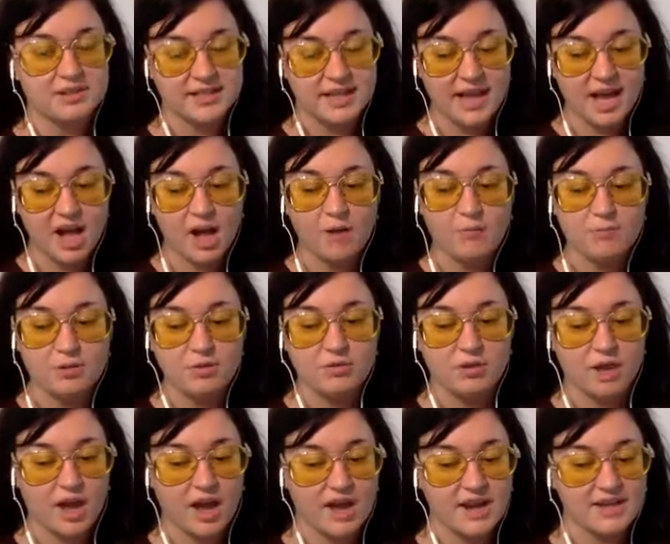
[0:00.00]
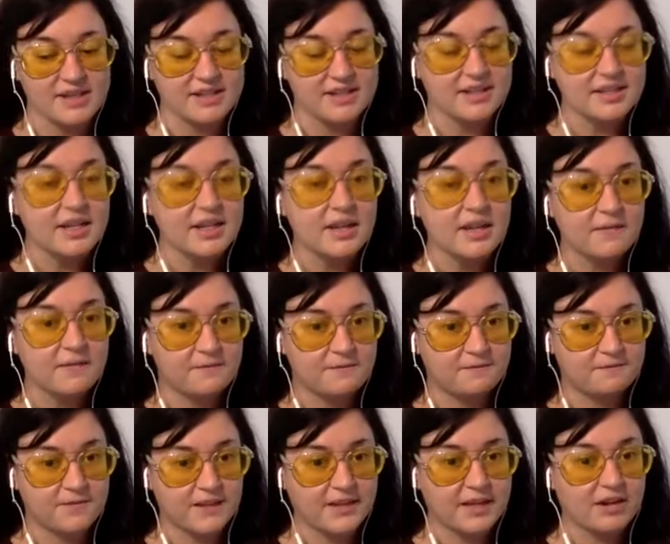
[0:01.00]
to help you guys
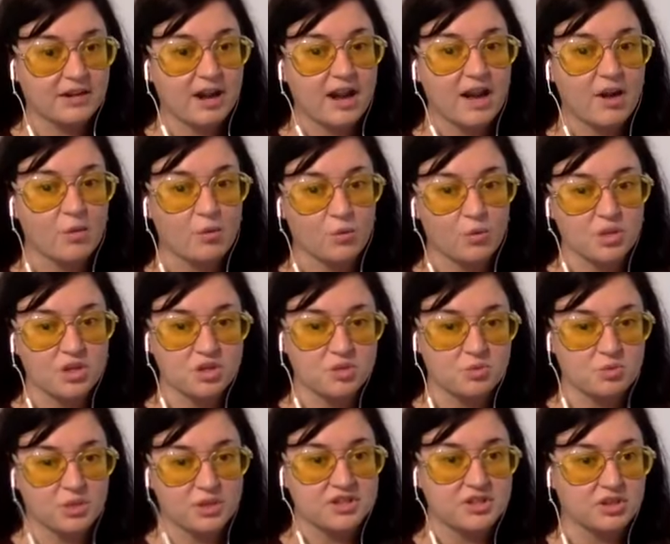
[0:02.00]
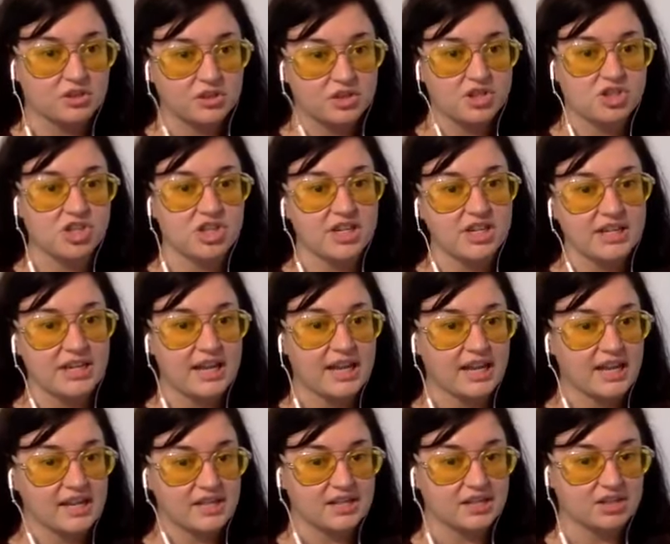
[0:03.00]
figure out which ones are legit
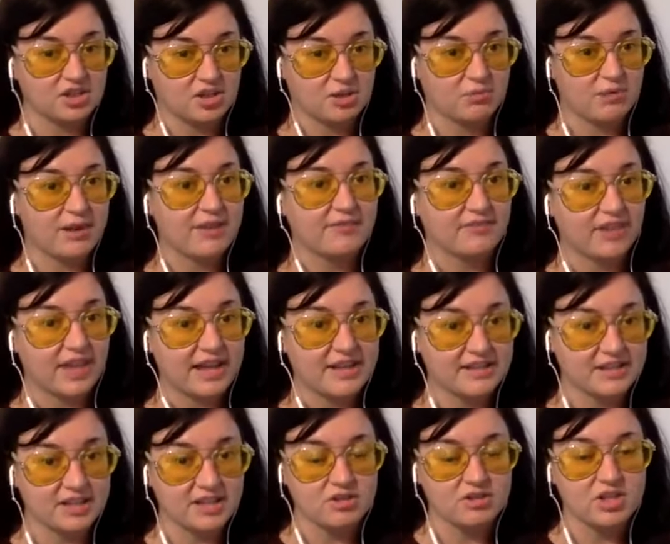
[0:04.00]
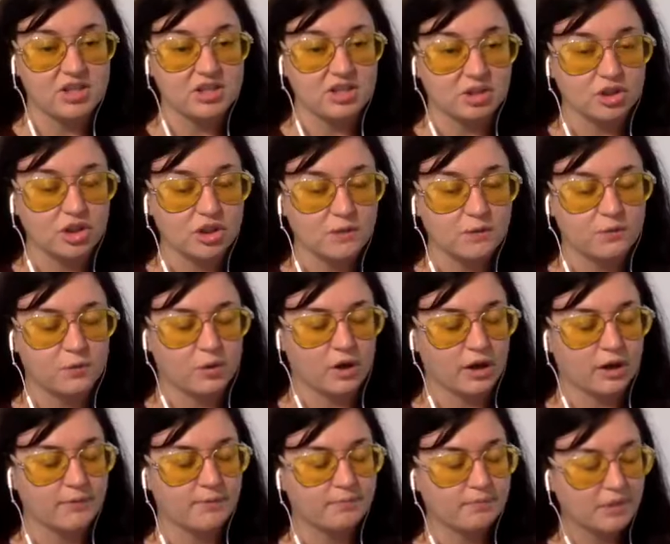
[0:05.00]
and the red flags that you need to look
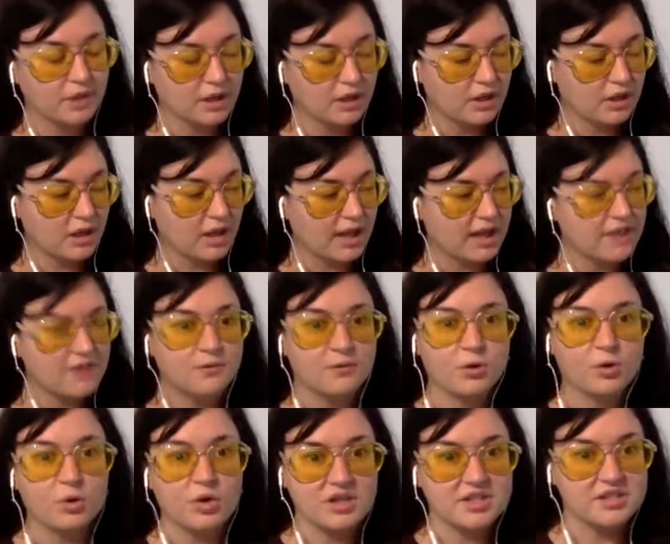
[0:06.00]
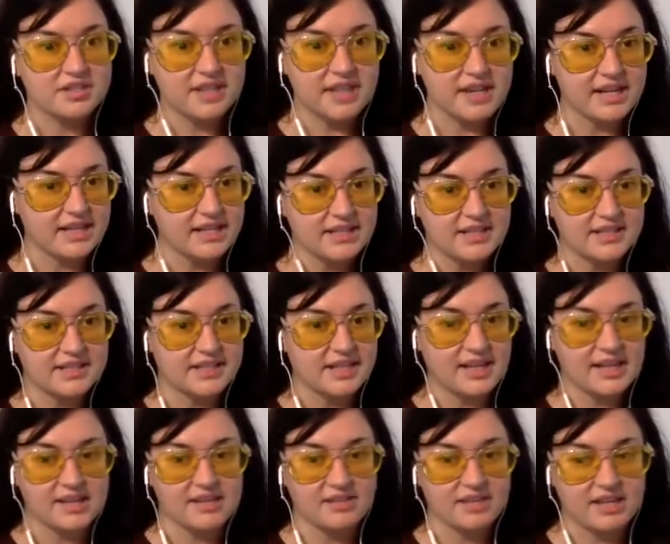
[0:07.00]
for. And of course, they didn't
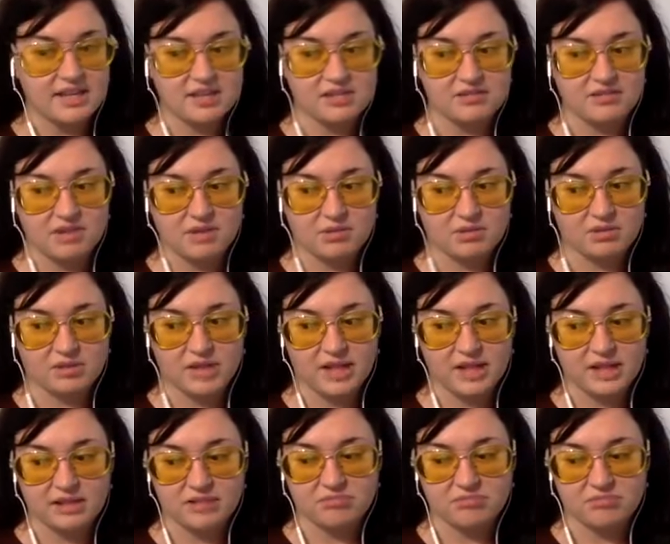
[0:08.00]
say, they were like,